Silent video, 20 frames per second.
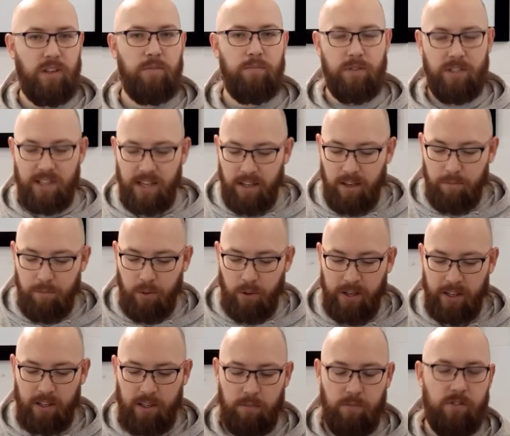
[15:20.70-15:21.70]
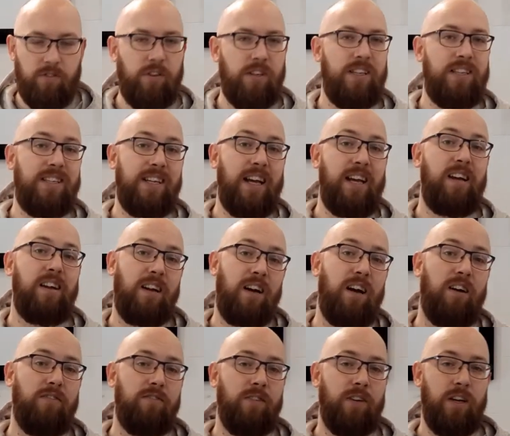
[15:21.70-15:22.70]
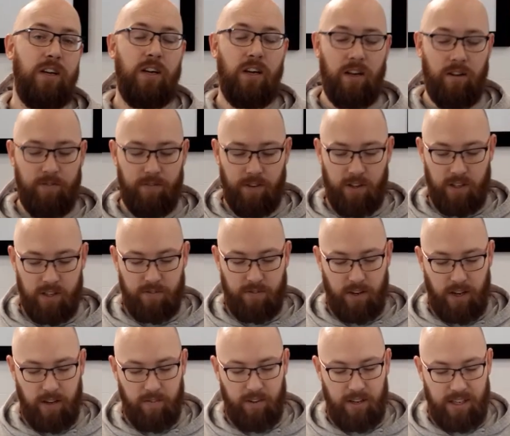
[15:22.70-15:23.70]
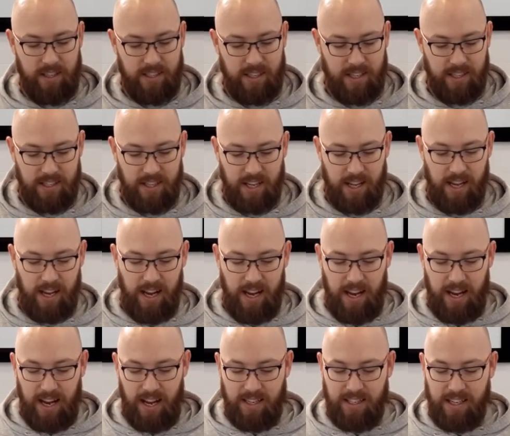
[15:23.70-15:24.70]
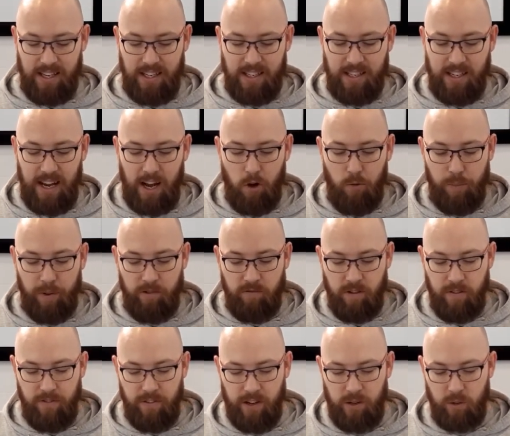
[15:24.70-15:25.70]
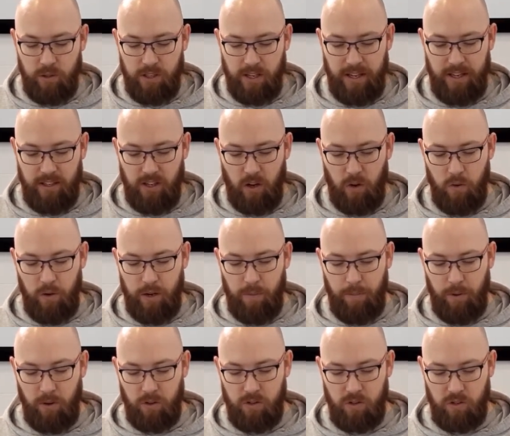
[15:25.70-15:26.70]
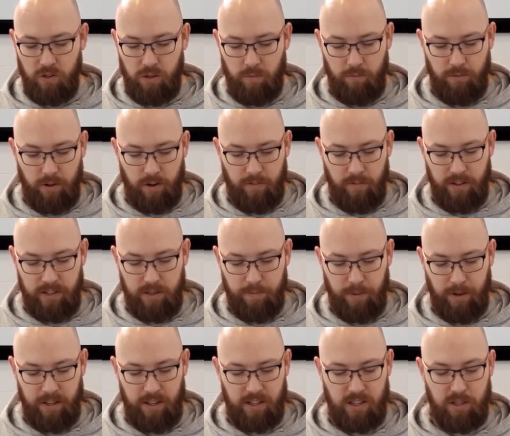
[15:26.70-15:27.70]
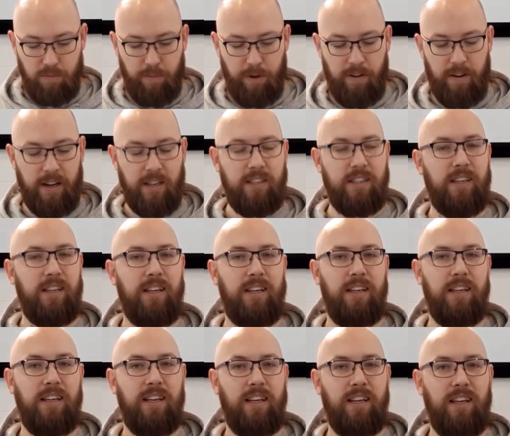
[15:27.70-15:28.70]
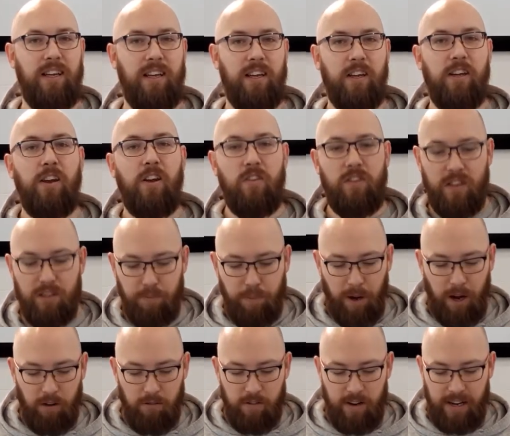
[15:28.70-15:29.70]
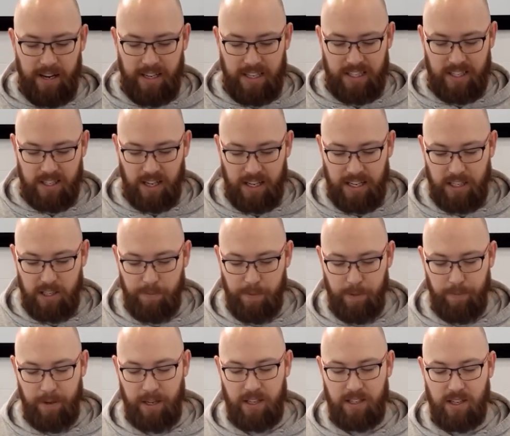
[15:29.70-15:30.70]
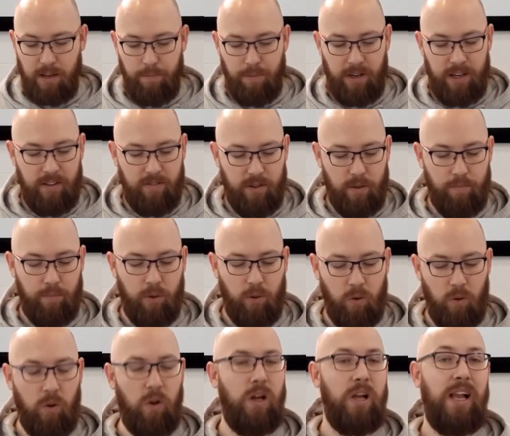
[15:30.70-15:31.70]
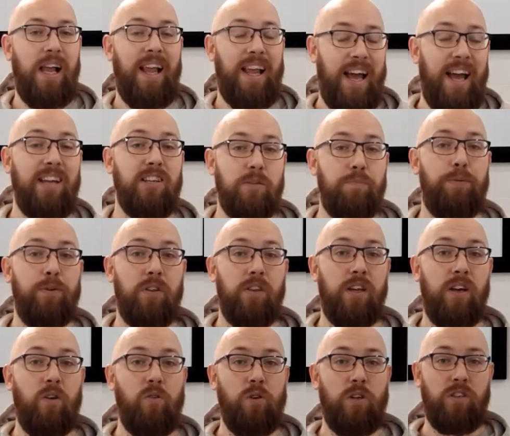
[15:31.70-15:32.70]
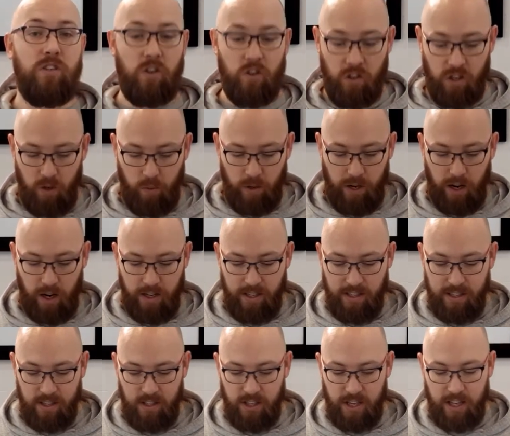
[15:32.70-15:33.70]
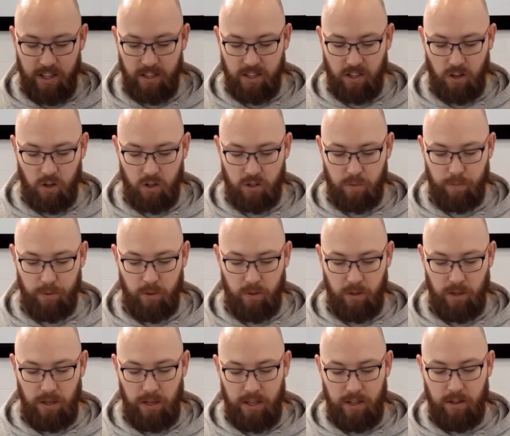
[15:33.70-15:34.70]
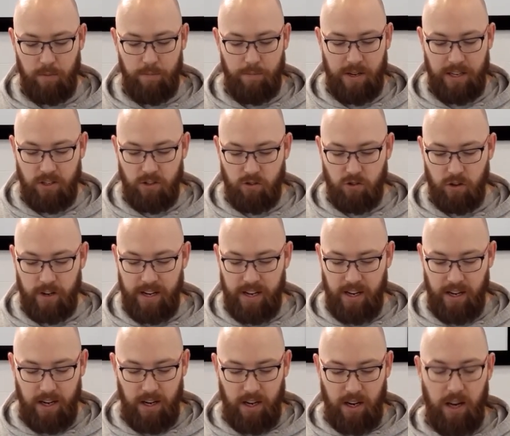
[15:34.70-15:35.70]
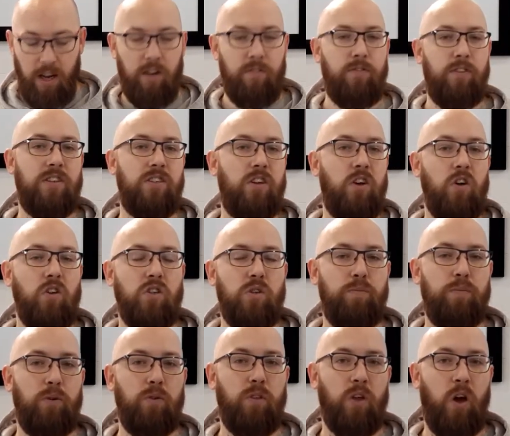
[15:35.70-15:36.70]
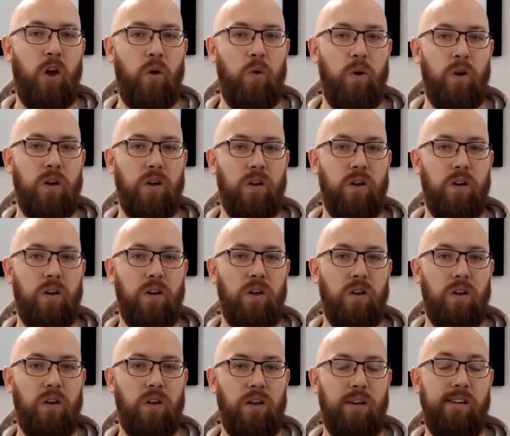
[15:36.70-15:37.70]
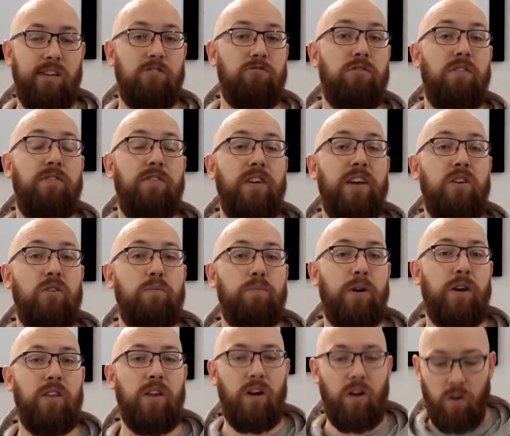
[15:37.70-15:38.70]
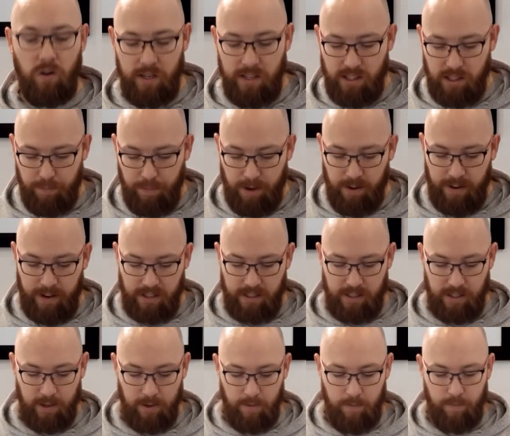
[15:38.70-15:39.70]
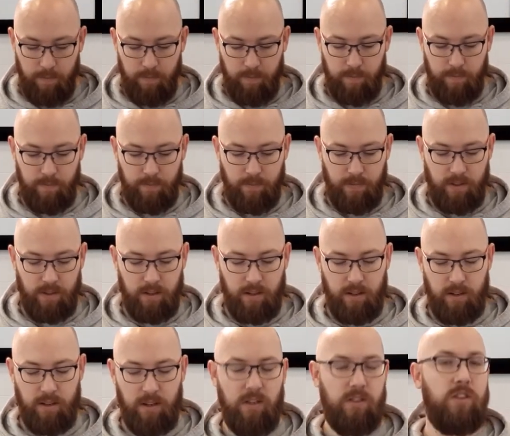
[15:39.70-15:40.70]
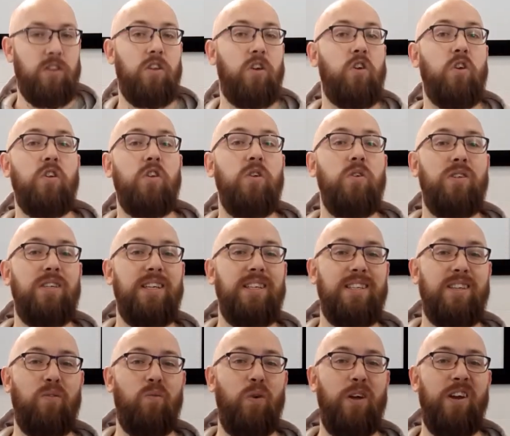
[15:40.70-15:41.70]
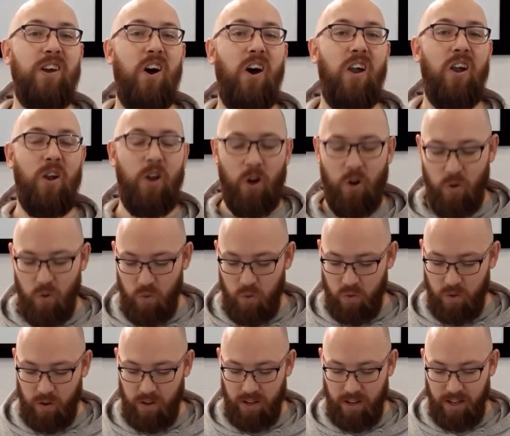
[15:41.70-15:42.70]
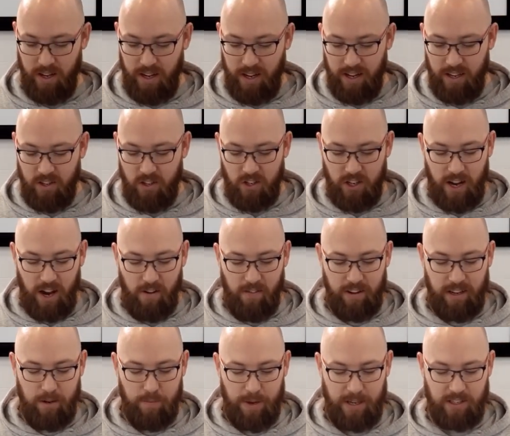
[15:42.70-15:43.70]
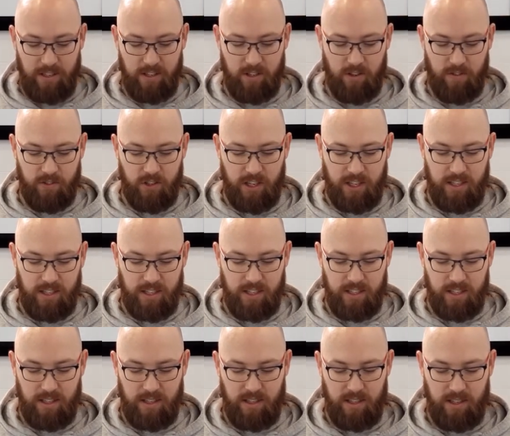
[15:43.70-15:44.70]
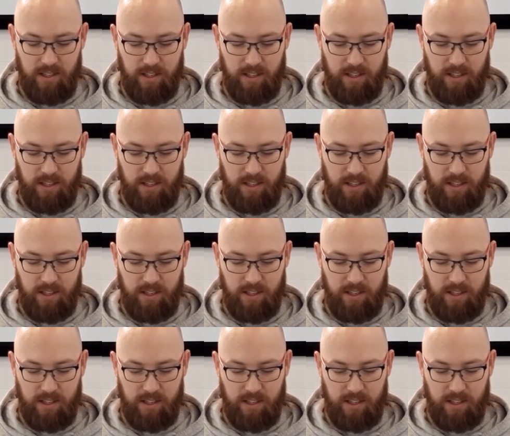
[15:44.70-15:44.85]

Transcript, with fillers: The second point comes from the second half of verse 5, and it says that as it has now been revealed to his holy apostles and prophets by the Spirit. You know, this part really excites me because I believe that Paul has put the onus on you and I to share this gospel. The mystery of this gospel, though, is revealed by the Holy Spirit. So the good news is that we're not alone in sharing the message of Jesus.